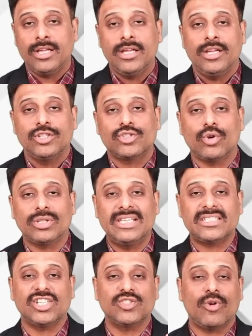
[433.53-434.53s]
So
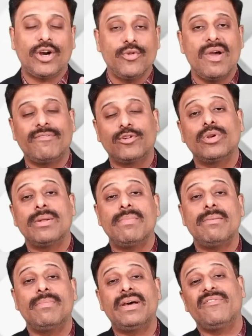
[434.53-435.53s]
this is what you have to
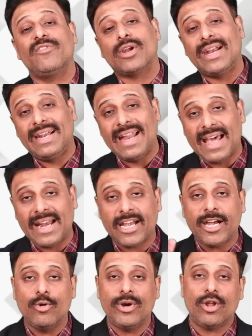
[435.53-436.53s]
remember. If you can
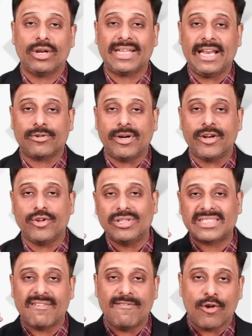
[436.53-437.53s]
directly do it on calculator, you'll
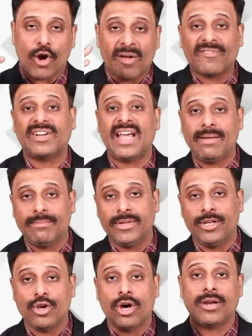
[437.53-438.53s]
save a lot of time
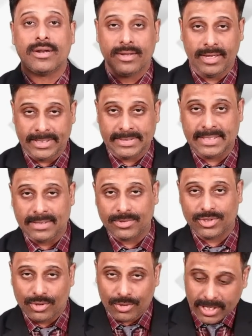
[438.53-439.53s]
in your
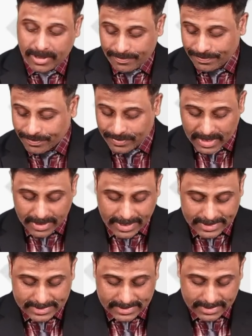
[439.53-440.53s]
exams. Okay.
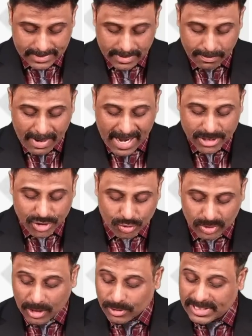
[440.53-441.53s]
Next, March
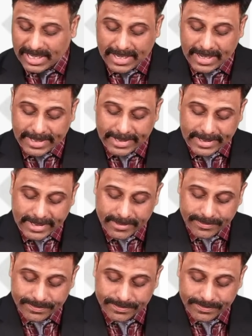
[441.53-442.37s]
2019.